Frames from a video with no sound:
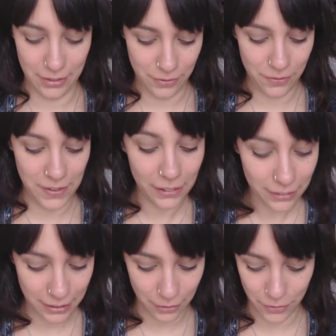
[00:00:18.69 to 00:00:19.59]
it
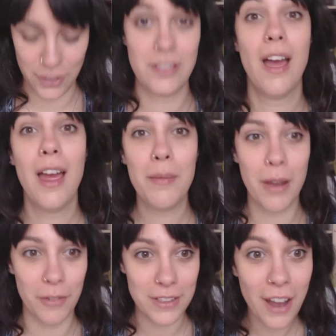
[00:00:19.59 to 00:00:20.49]
feels like the first
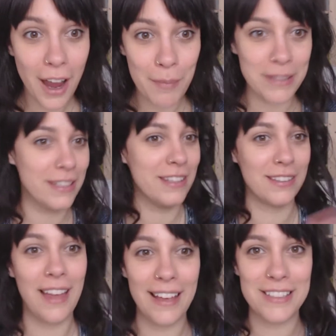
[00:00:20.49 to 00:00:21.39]
time every time. I said
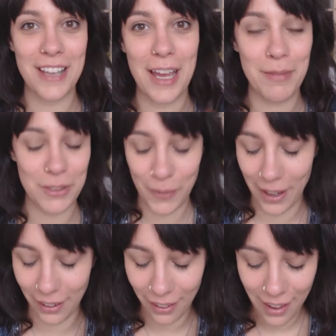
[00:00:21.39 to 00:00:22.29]
this last time as
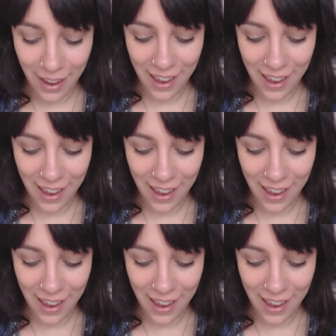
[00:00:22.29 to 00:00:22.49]
well.